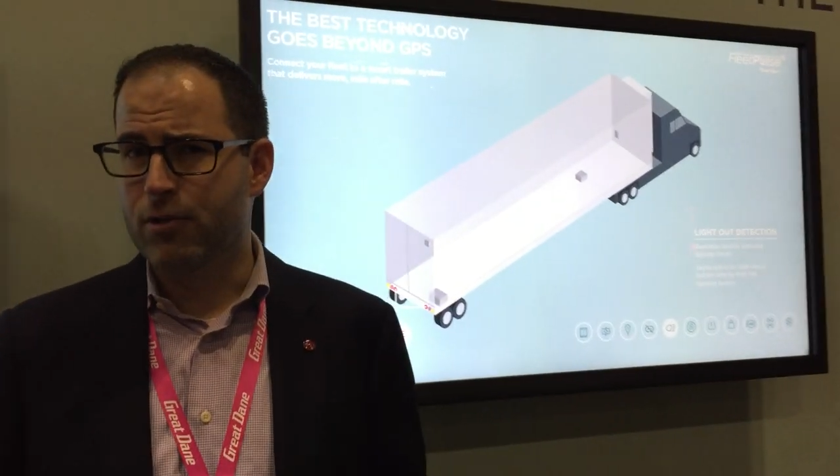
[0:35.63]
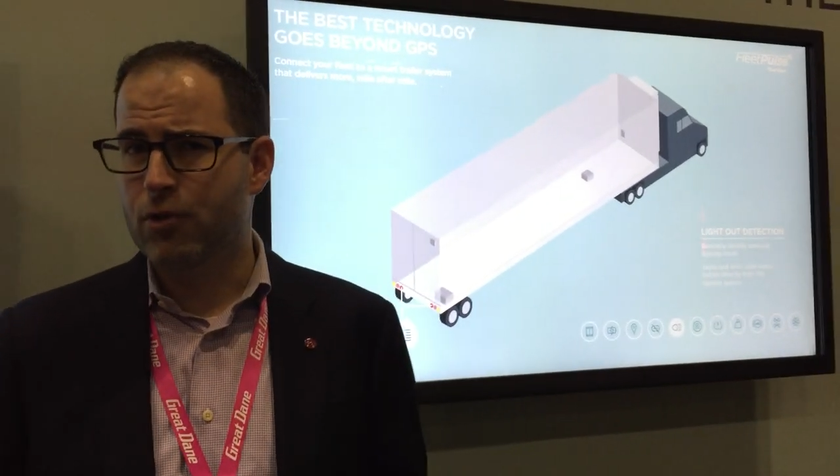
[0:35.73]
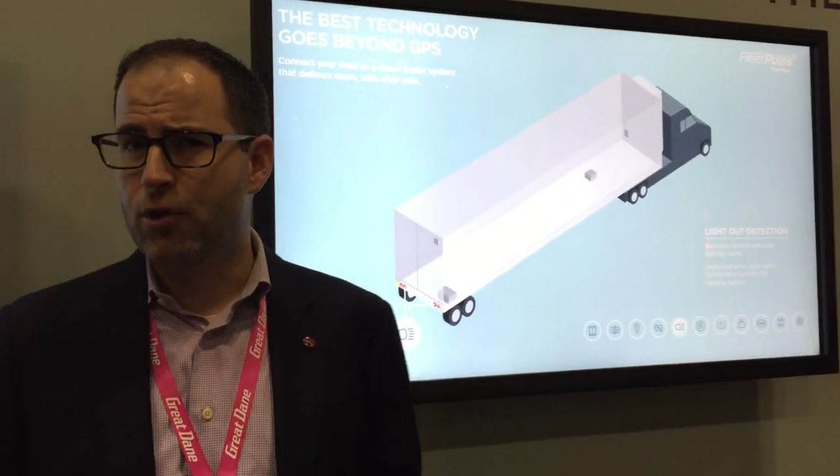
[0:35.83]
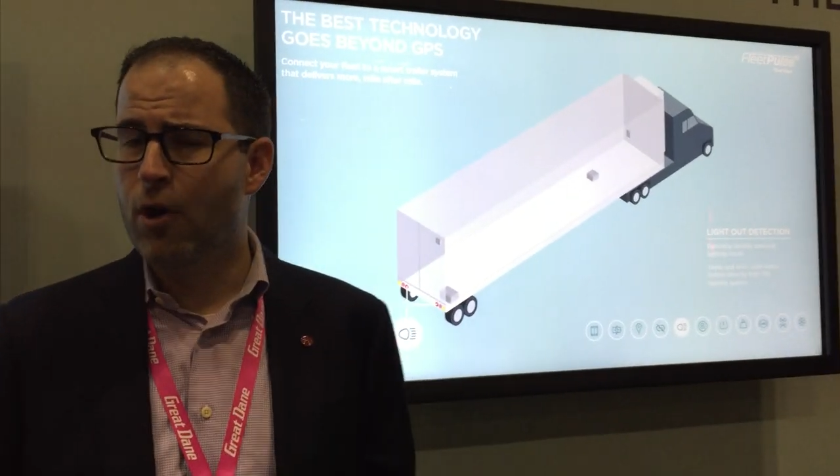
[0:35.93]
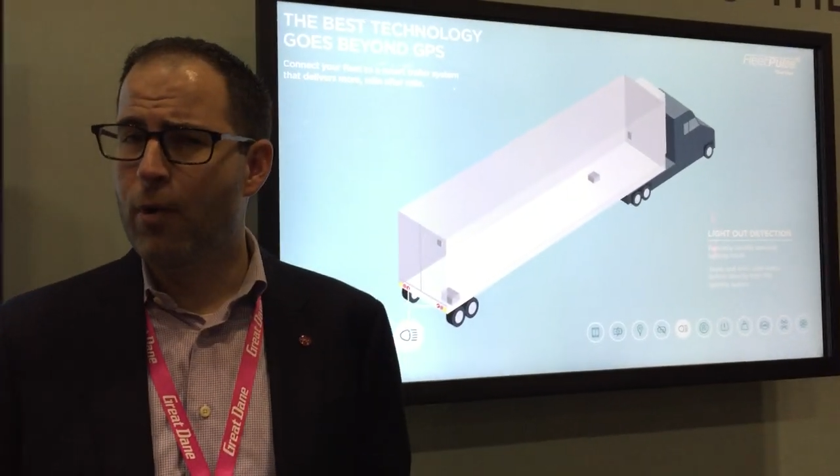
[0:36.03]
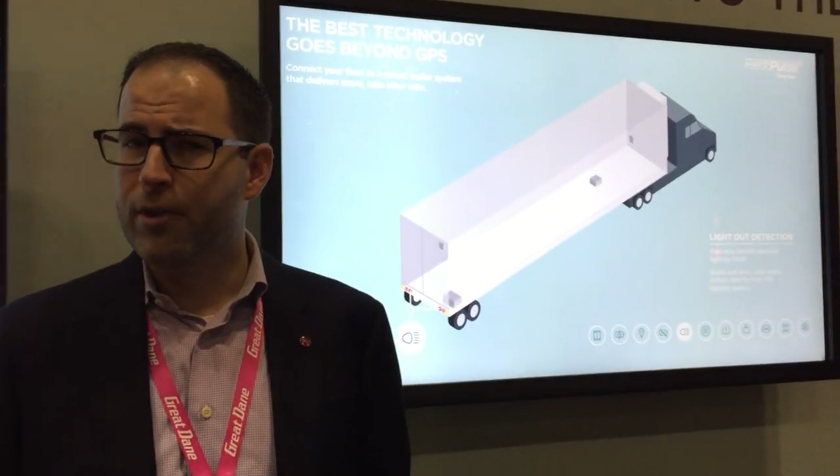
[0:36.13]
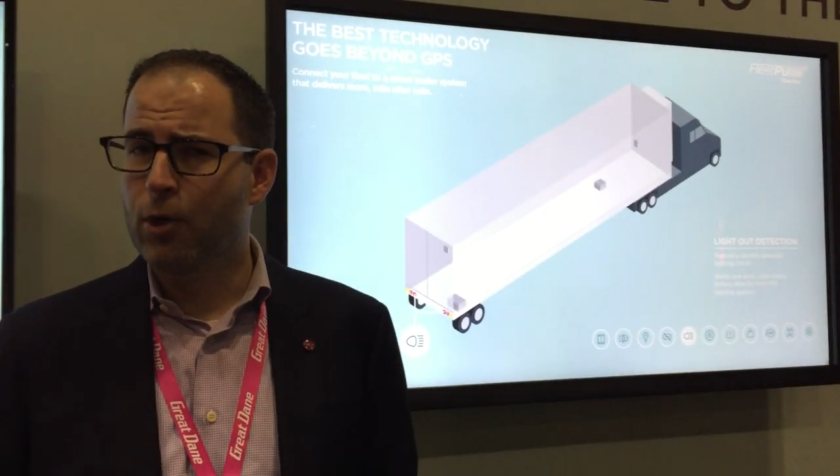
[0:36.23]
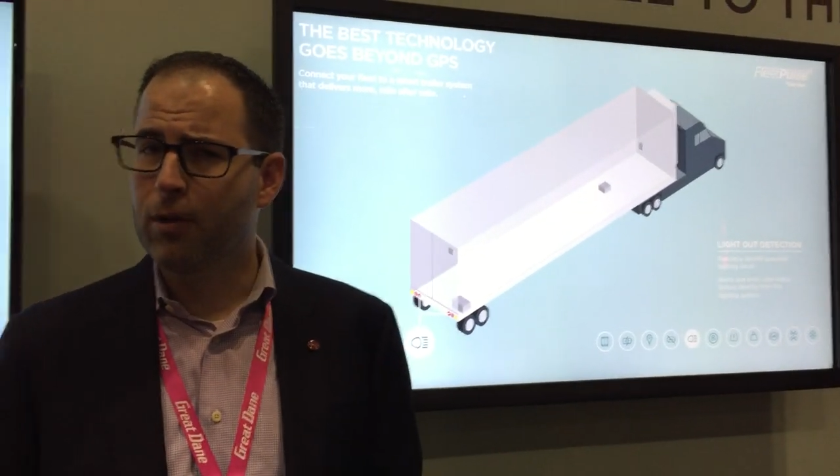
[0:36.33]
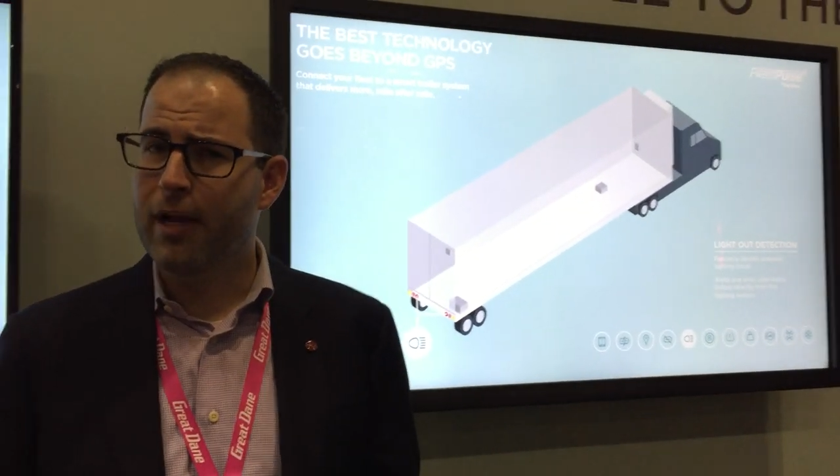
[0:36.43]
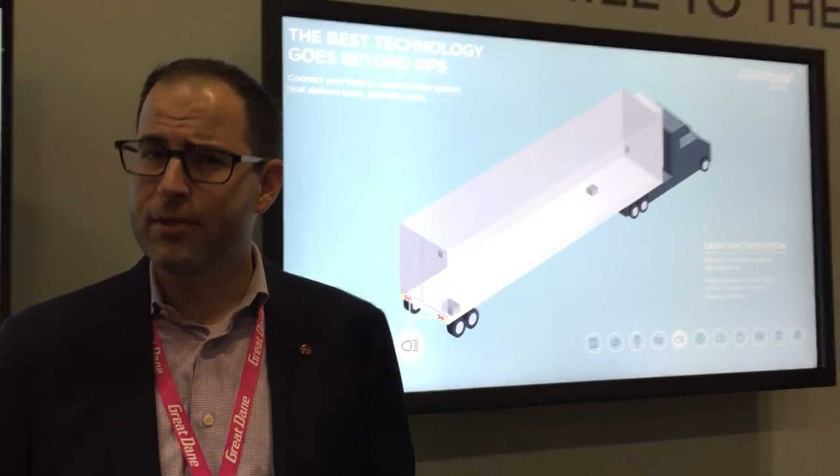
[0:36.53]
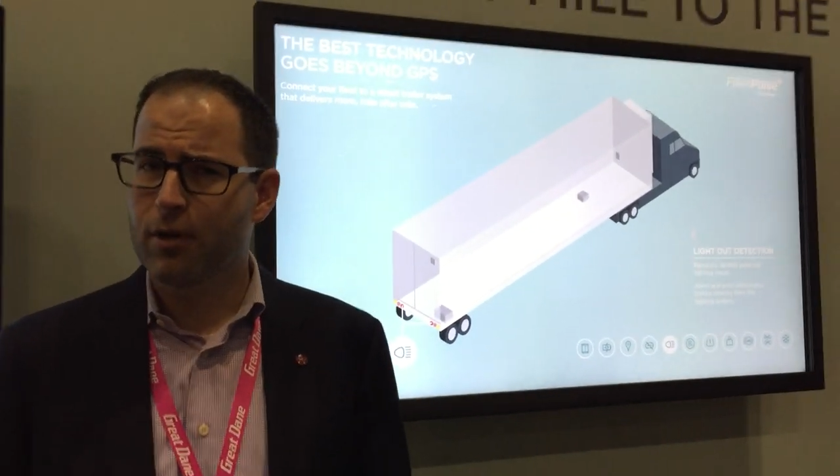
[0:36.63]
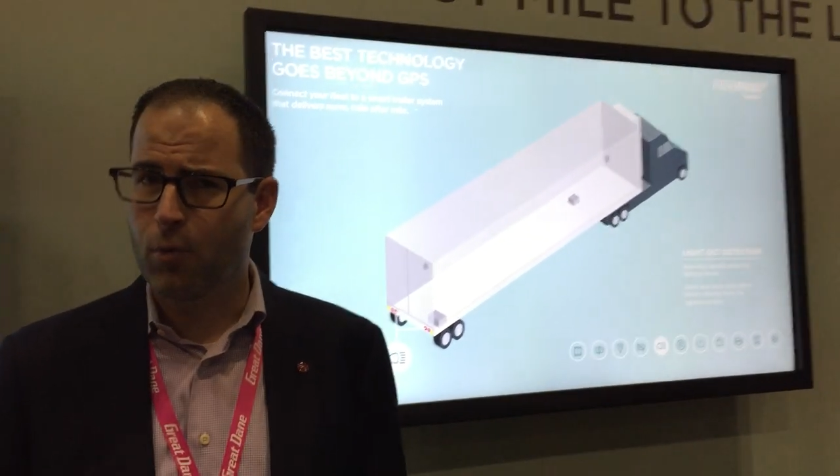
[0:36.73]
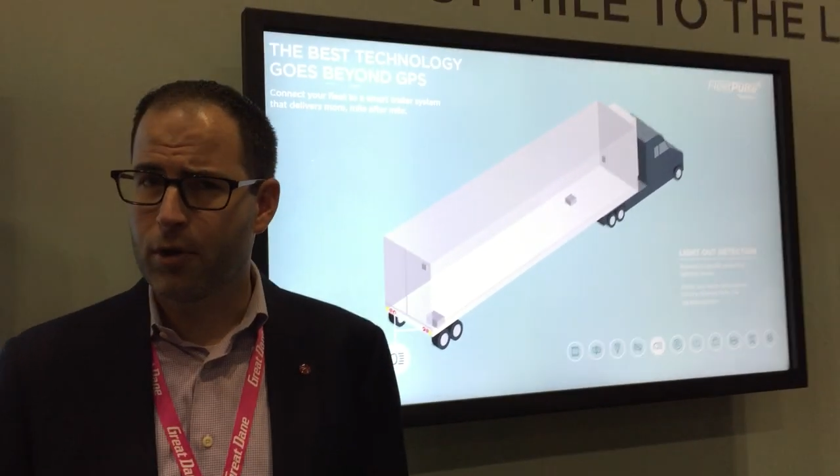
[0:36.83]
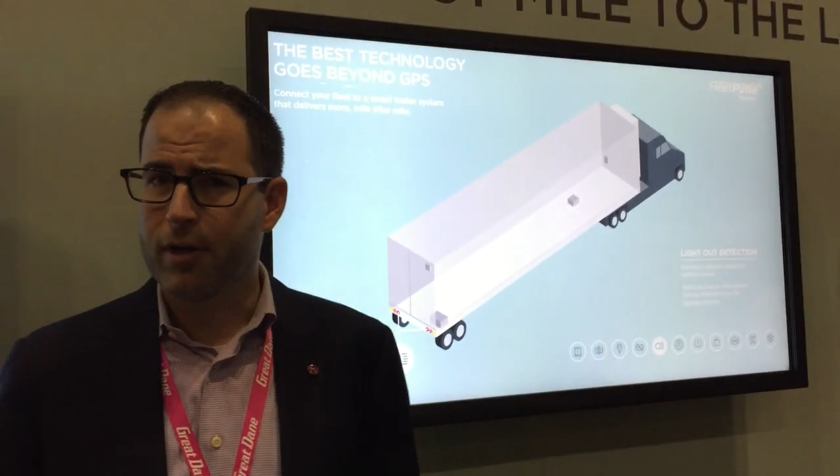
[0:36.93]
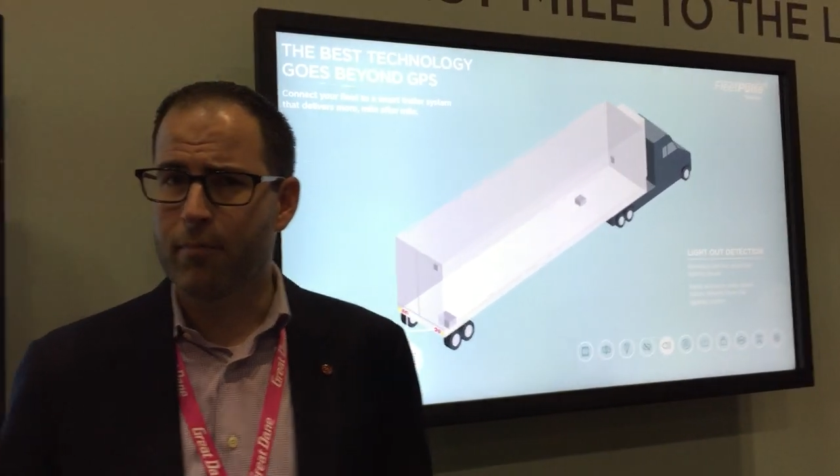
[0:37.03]
so you know whether your lights are
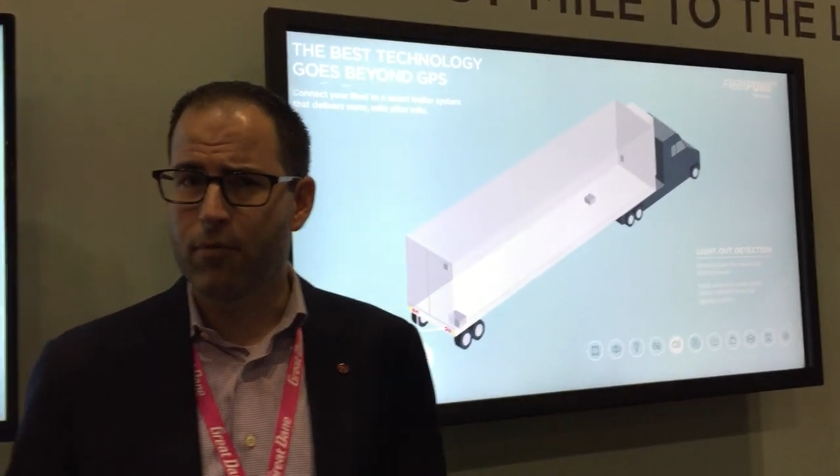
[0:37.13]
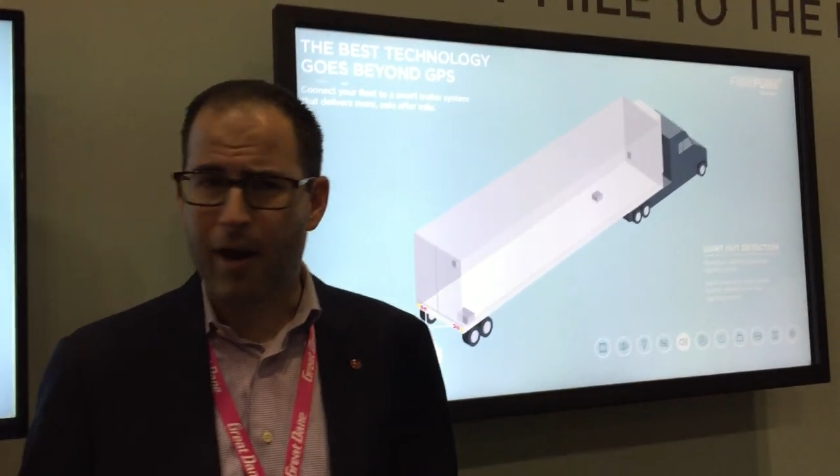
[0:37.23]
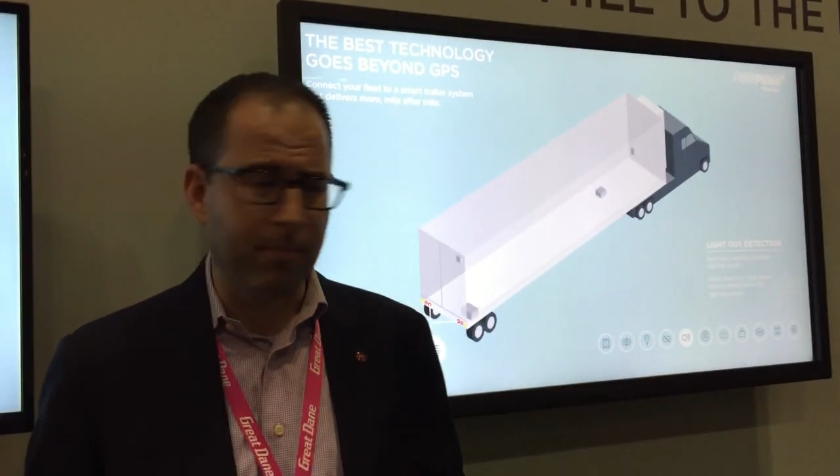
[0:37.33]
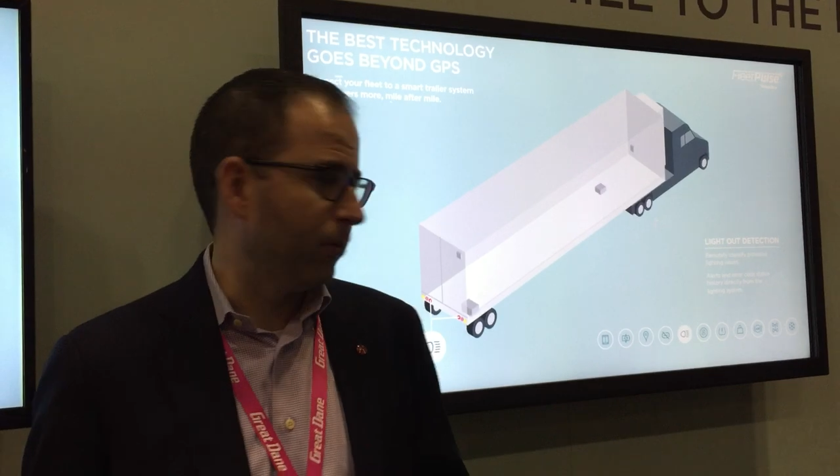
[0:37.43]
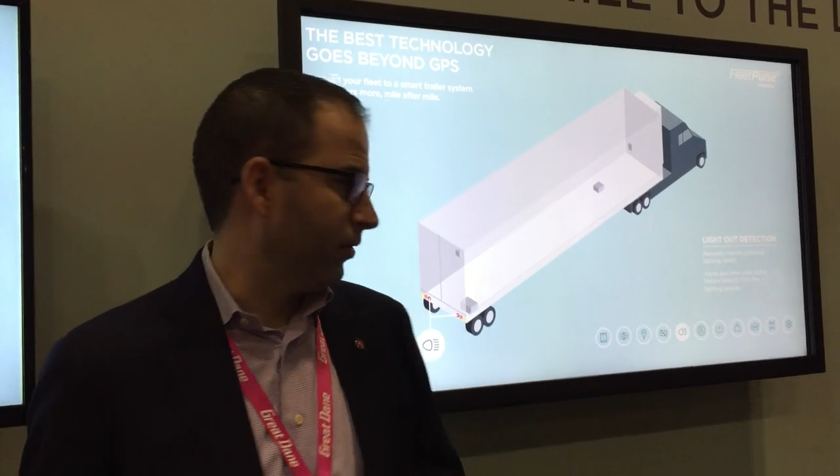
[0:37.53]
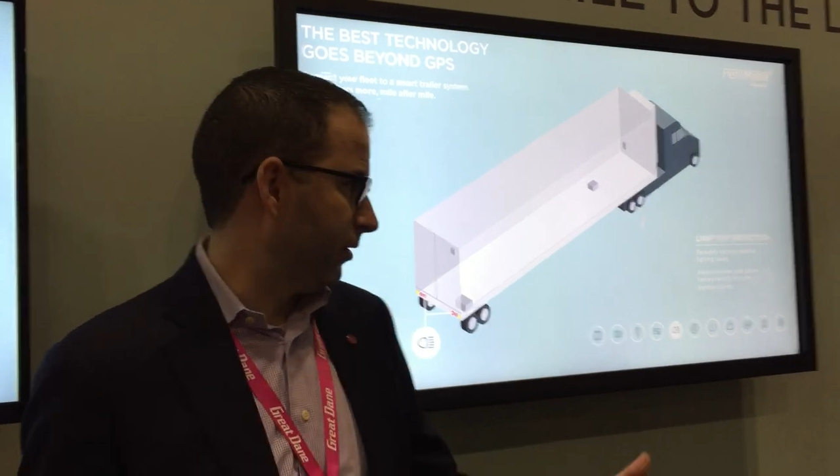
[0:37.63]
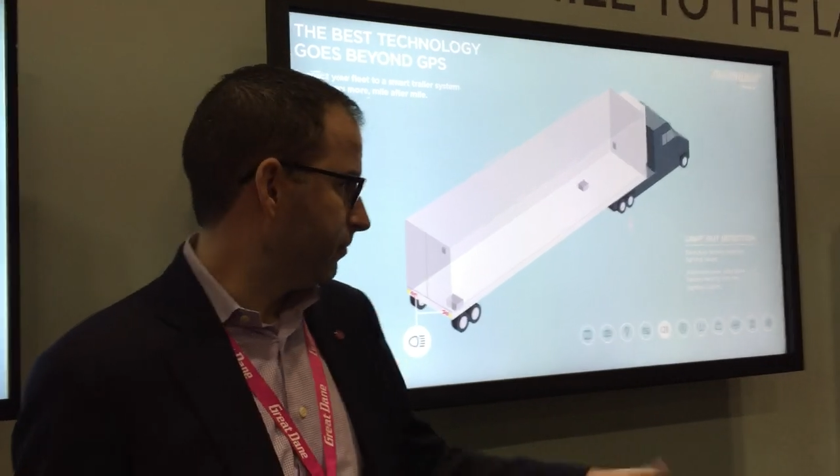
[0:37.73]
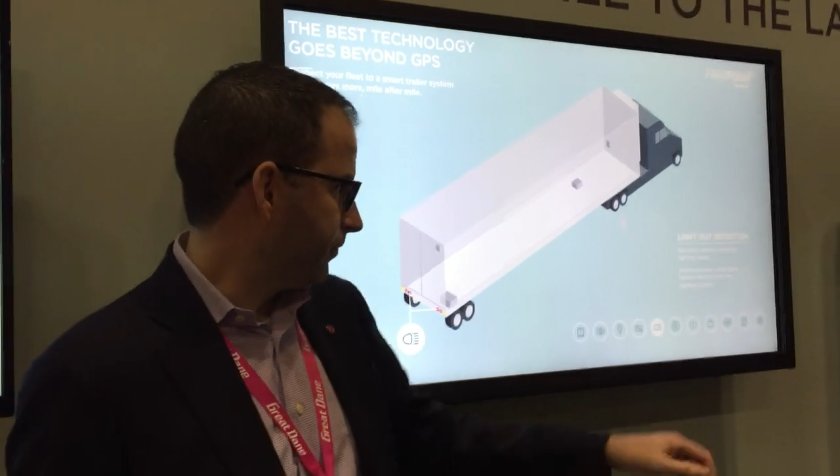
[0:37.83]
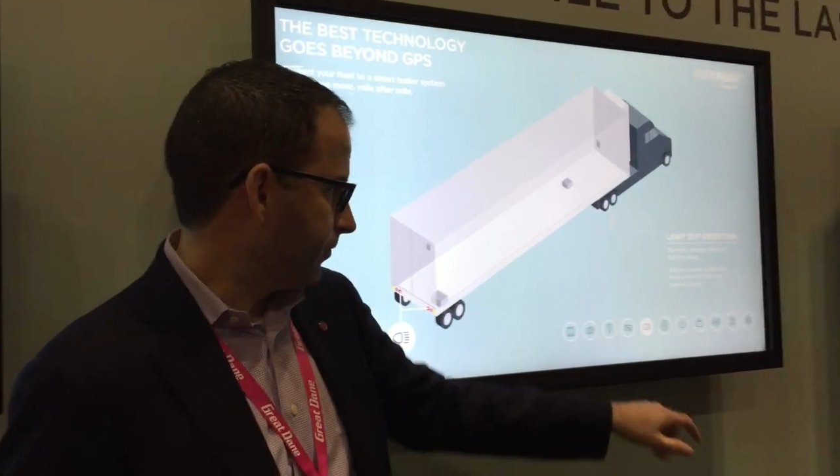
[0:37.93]
working properly.